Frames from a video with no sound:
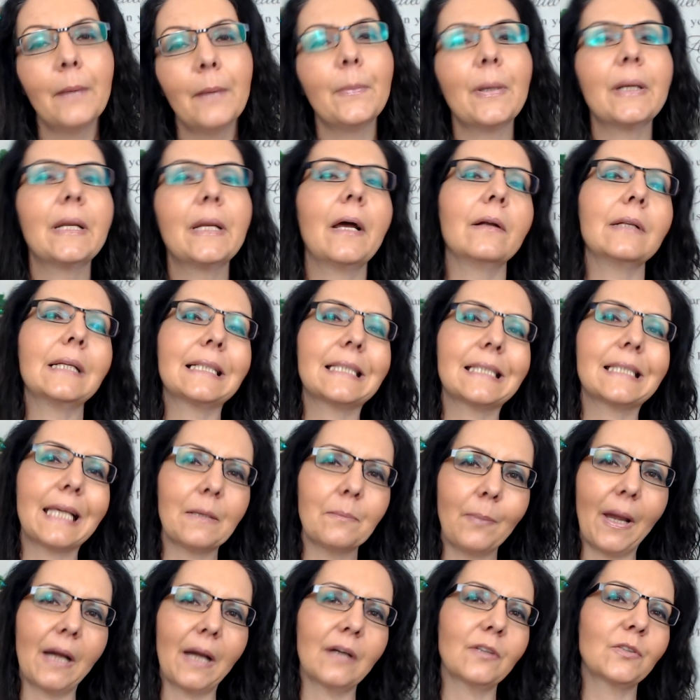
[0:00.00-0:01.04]
But now let's
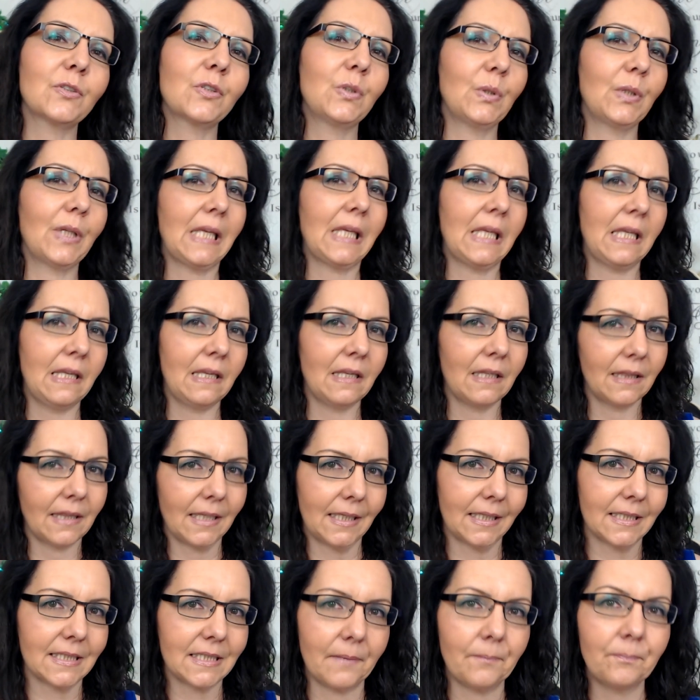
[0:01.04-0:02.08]
get back to the key
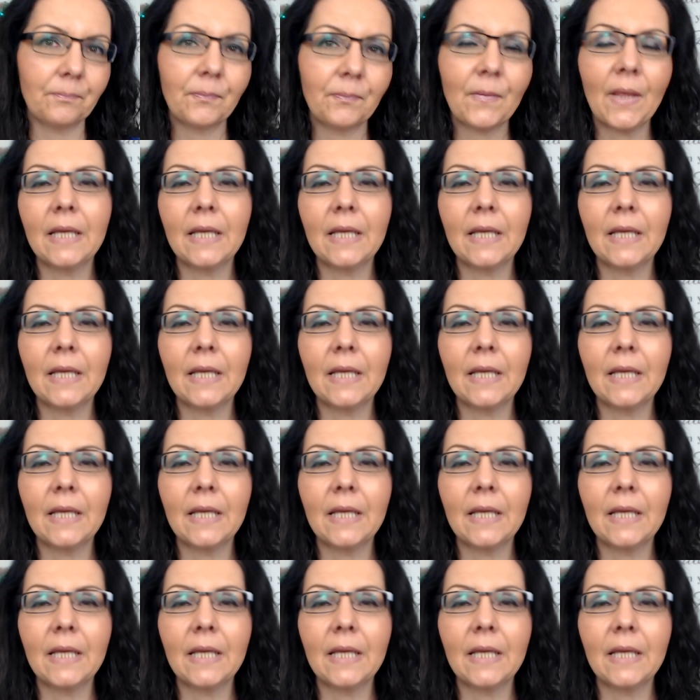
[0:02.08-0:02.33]
things here.